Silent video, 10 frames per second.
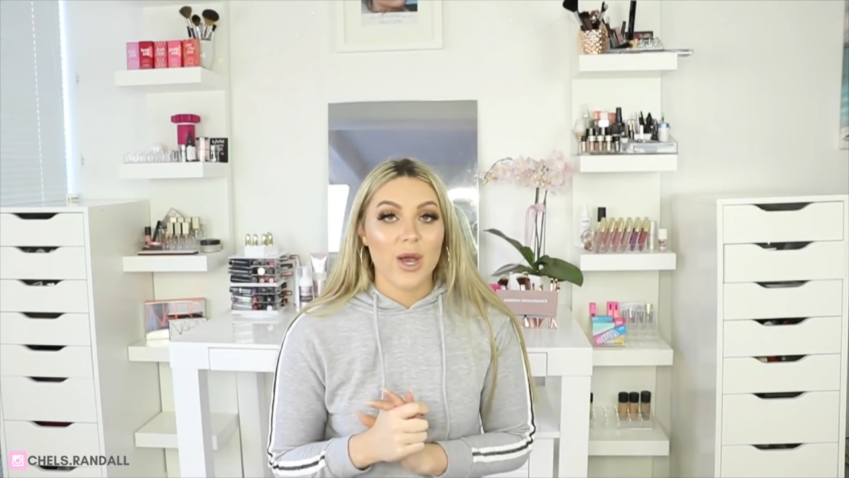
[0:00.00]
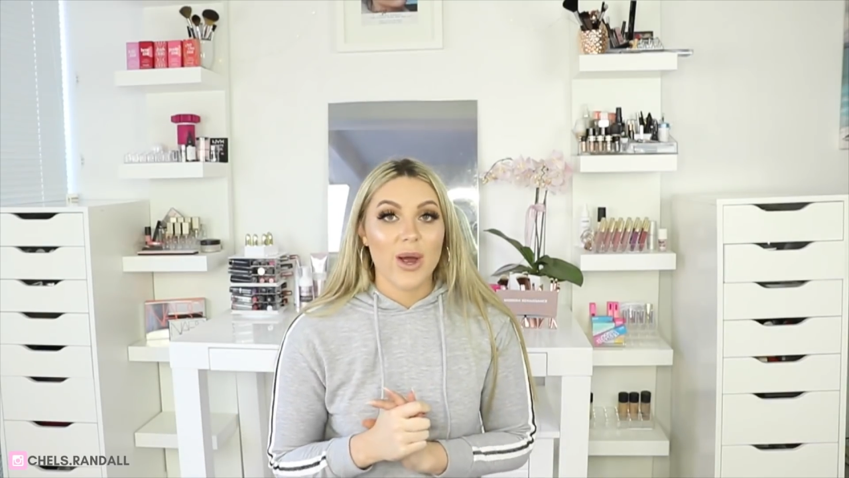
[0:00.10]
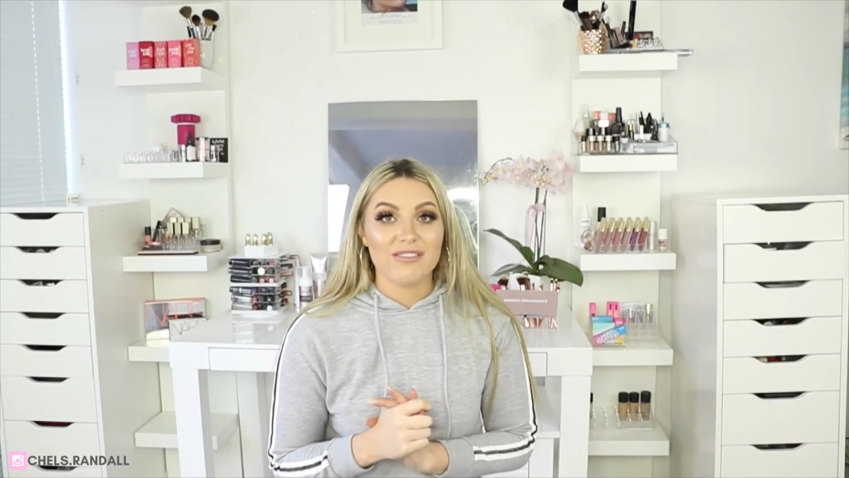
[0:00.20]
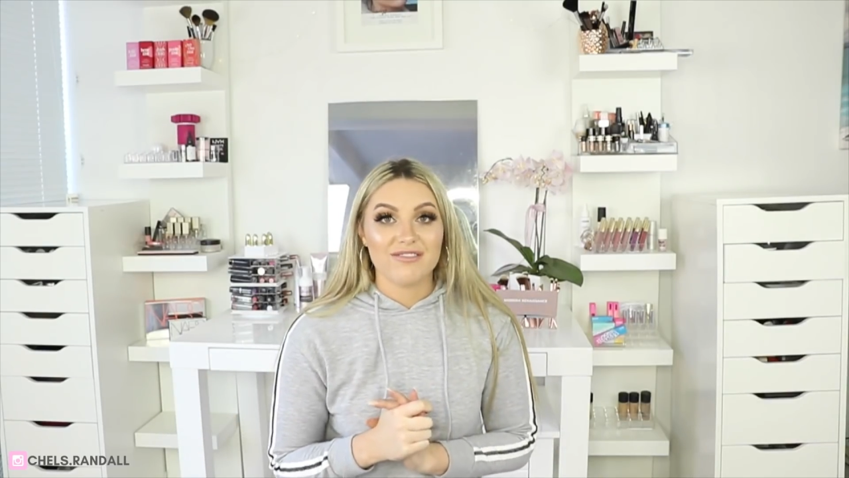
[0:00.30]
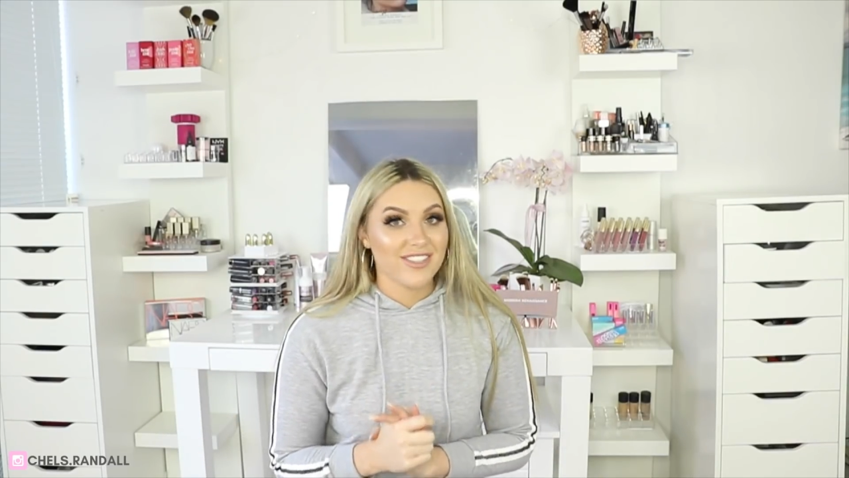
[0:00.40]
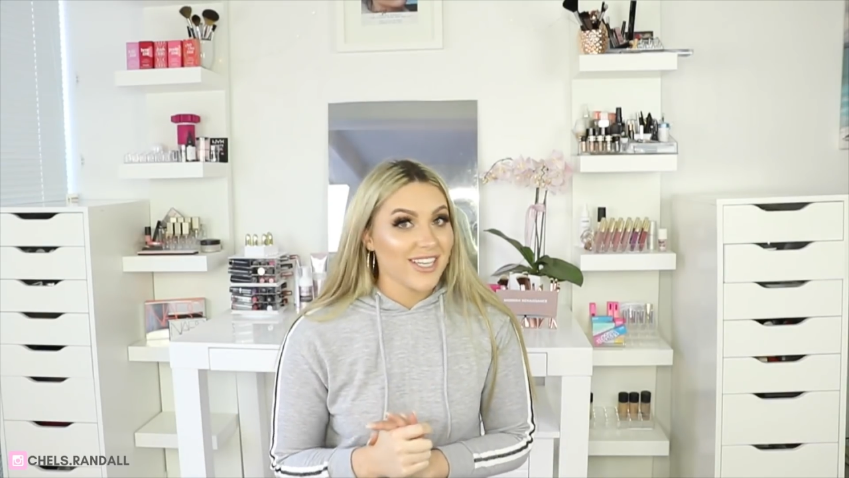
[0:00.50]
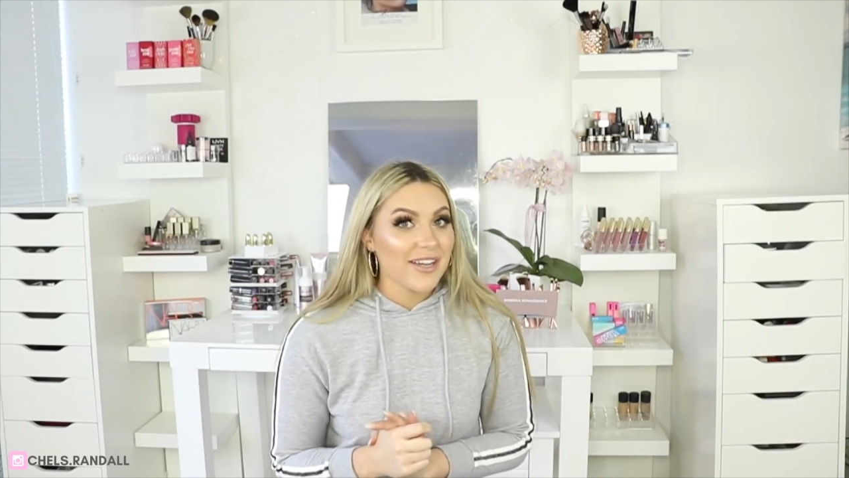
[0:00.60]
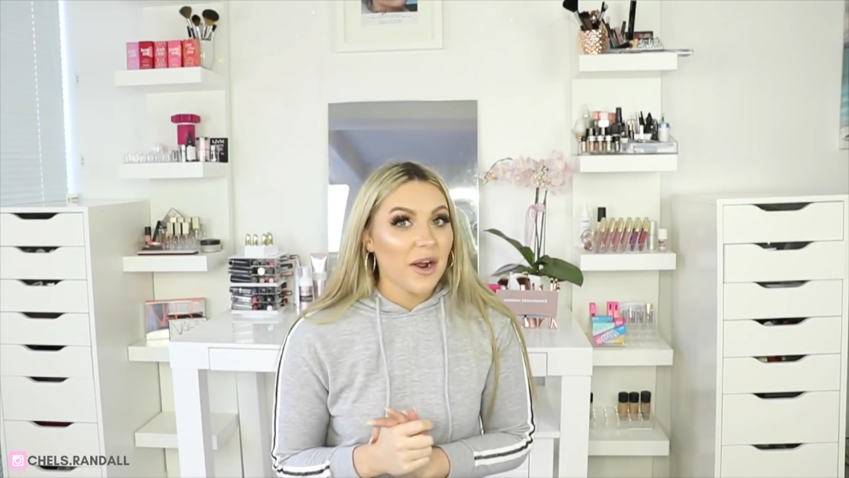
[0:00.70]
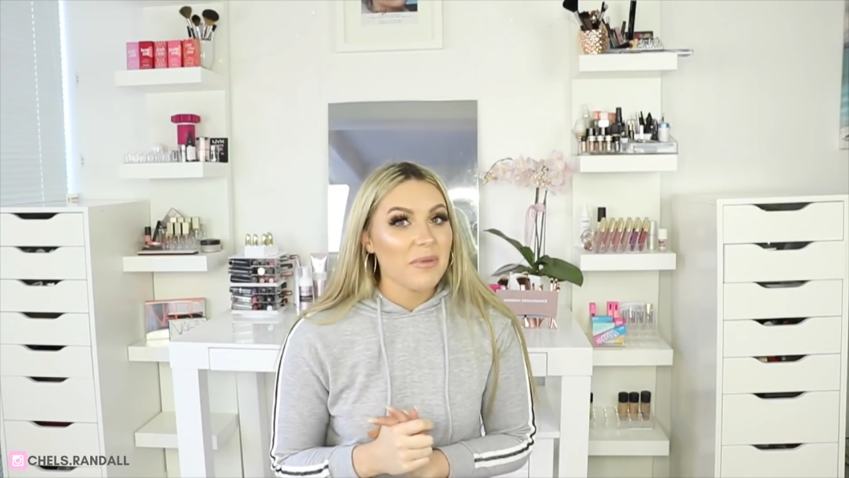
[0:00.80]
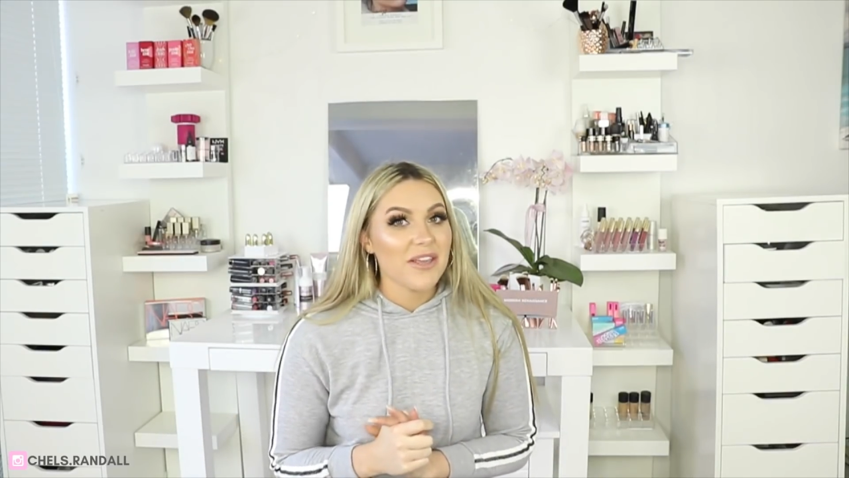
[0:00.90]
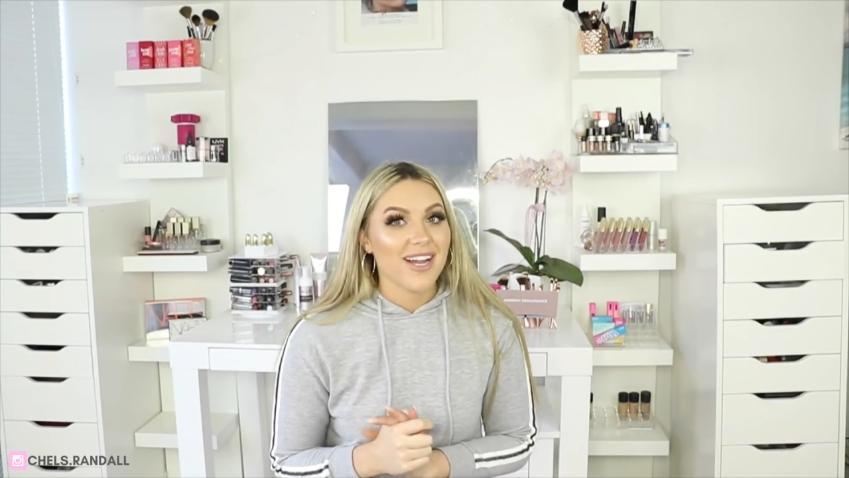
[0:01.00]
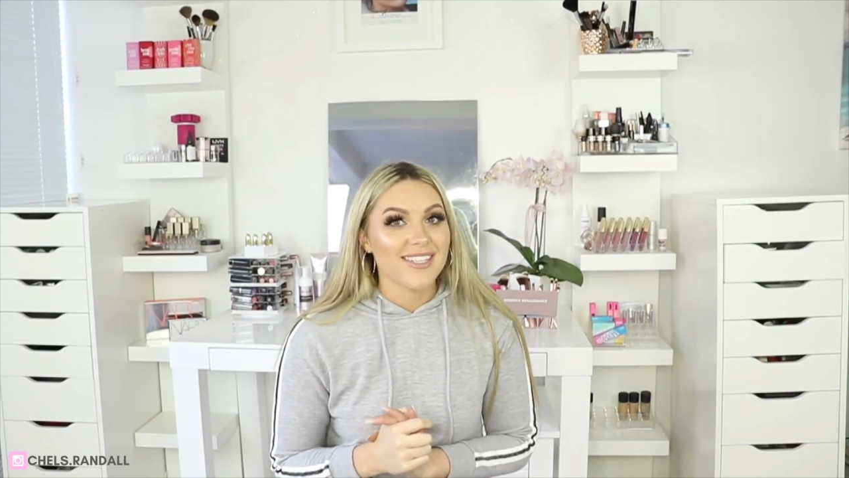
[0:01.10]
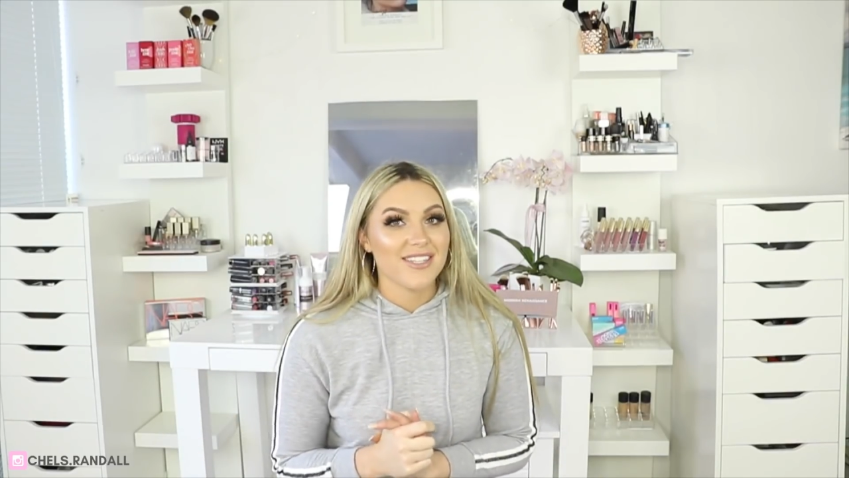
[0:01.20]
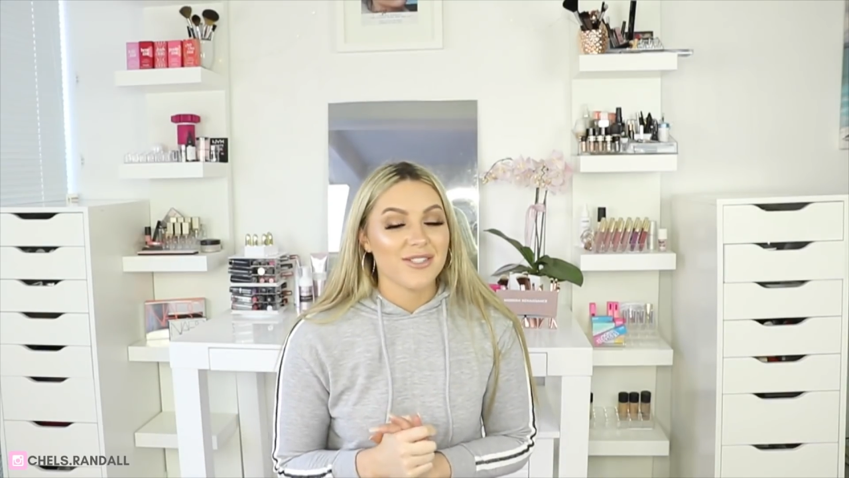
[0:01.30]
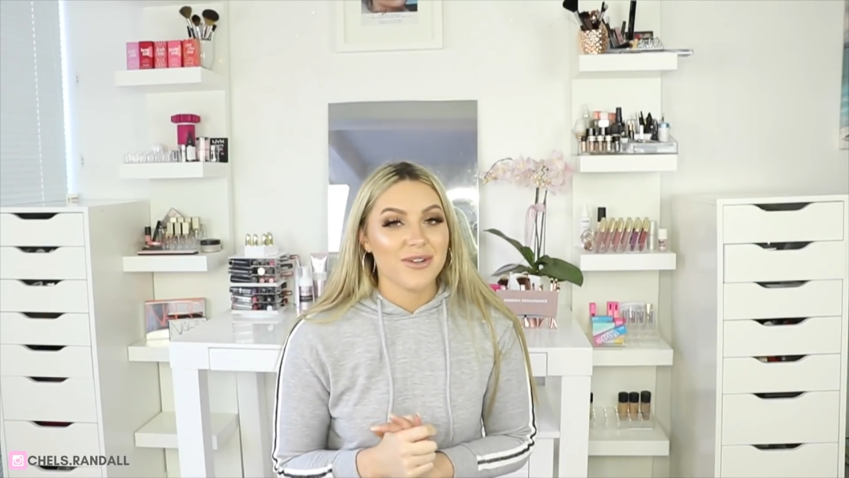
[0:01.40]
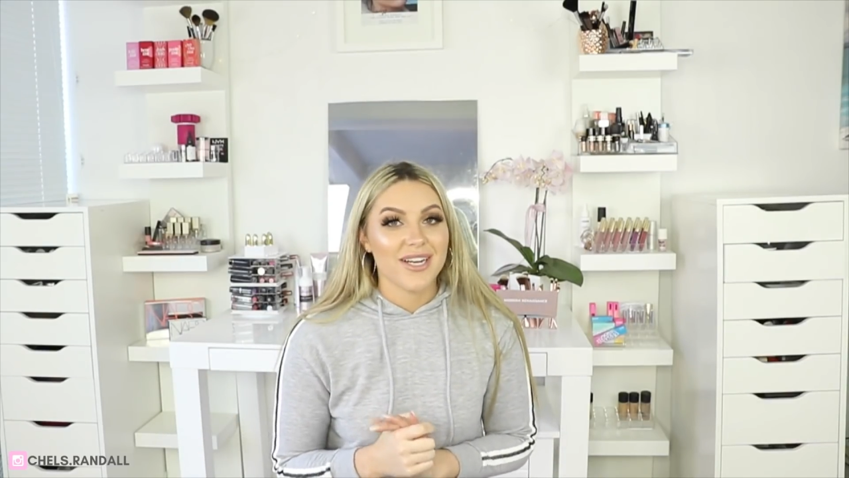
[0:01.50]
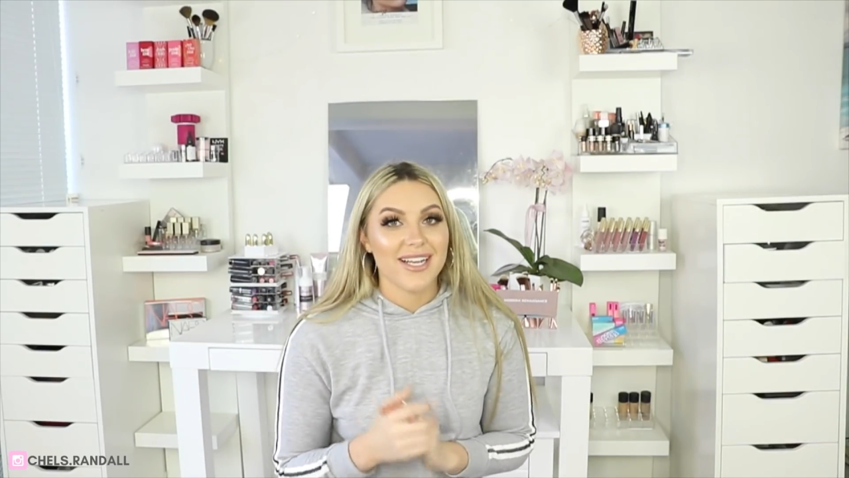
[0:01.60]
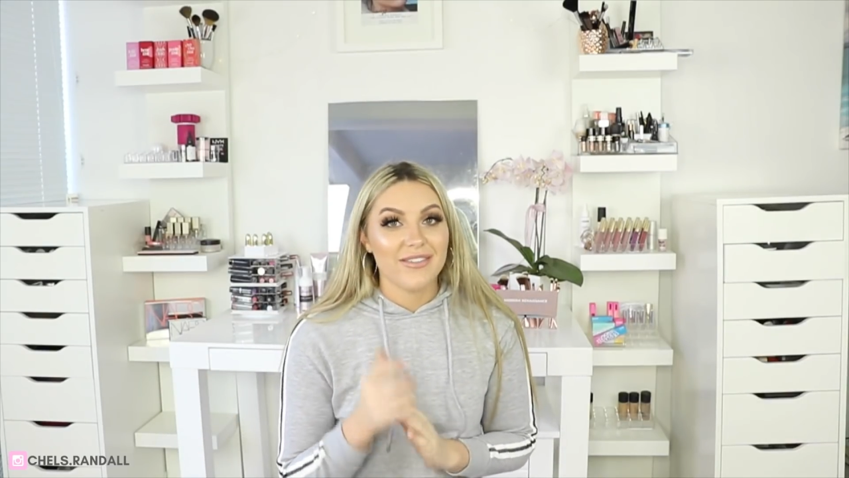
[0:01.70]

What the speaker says: I really hope that you guys enjoyed it.